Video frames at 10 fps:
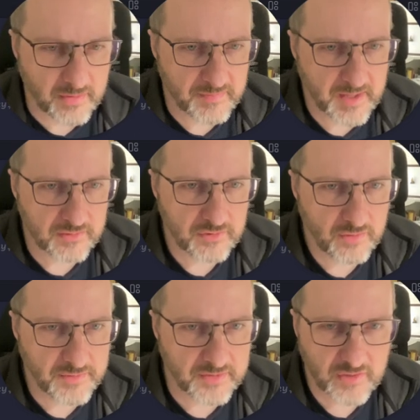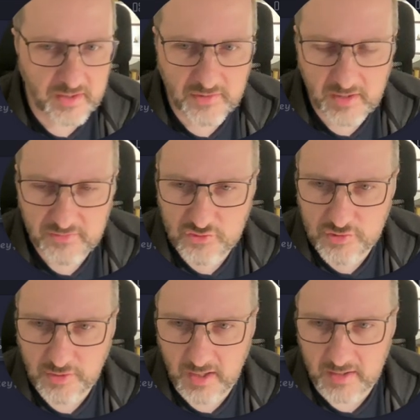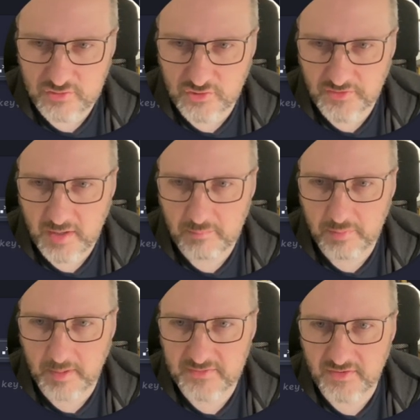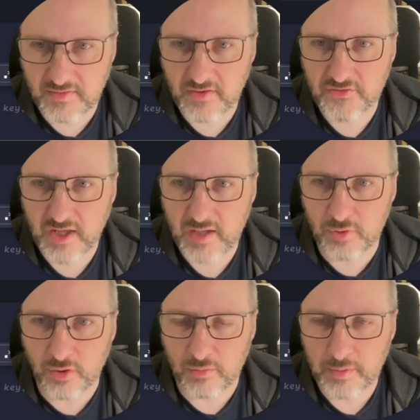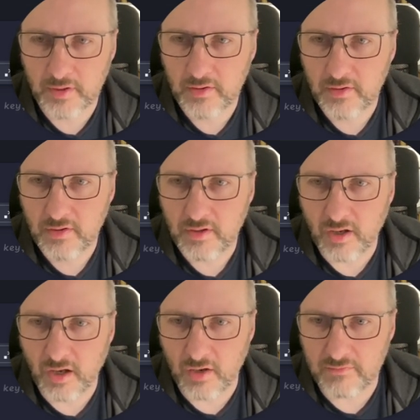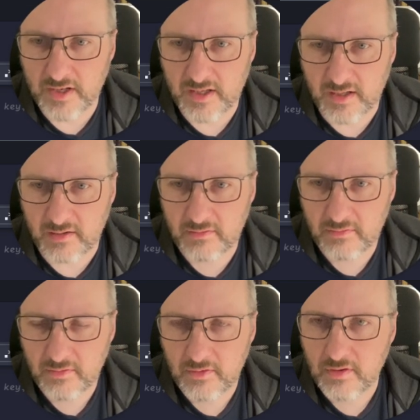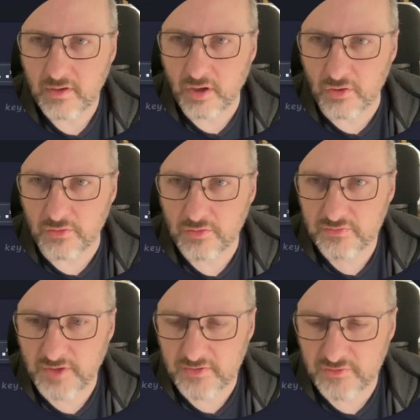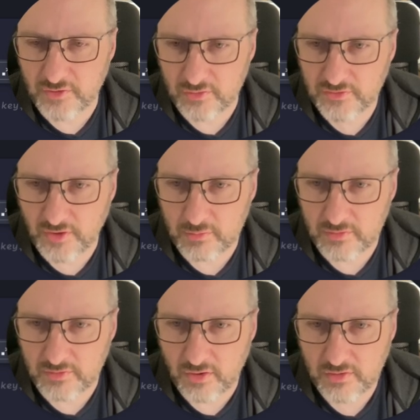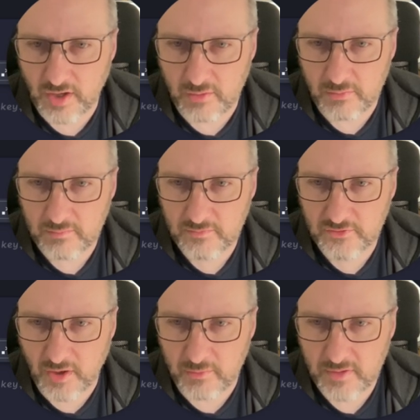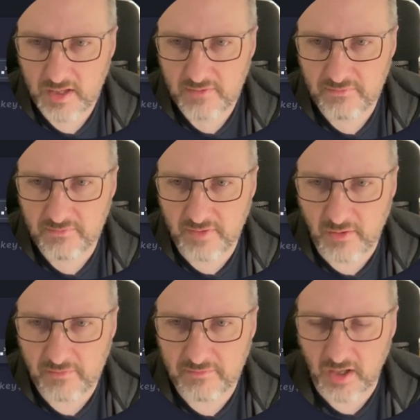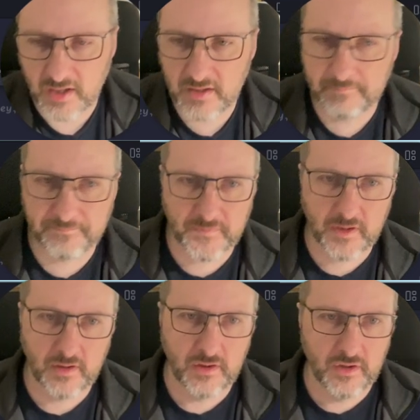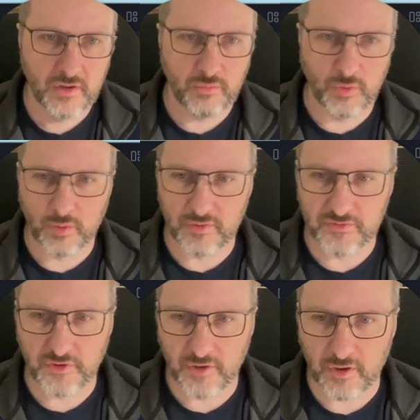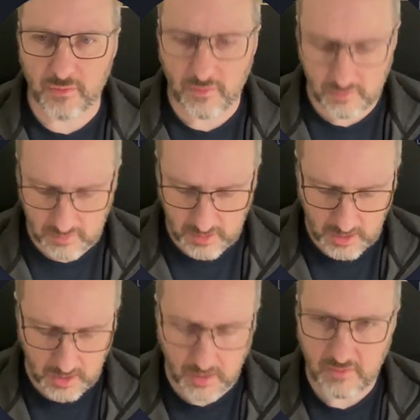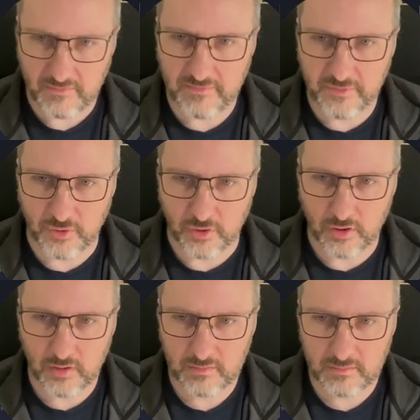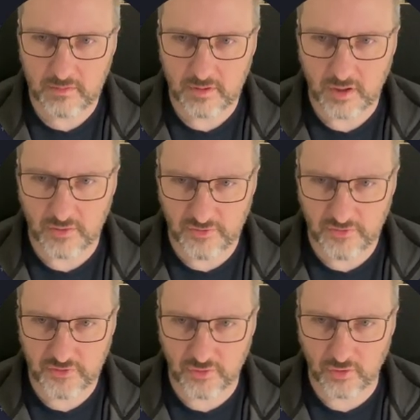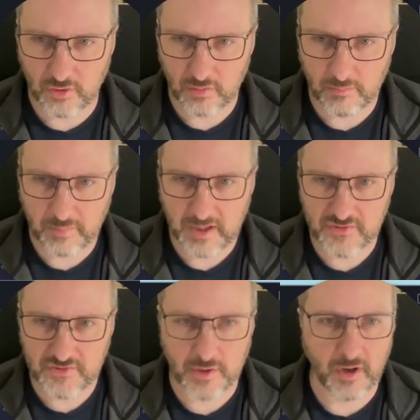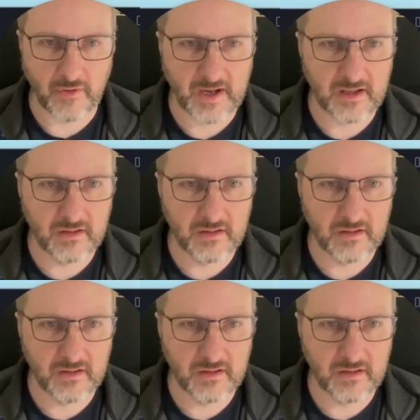nothing. So let's try just implementing this same loop over here on datadog-token.go. So if verify, we want to do for underscore base URL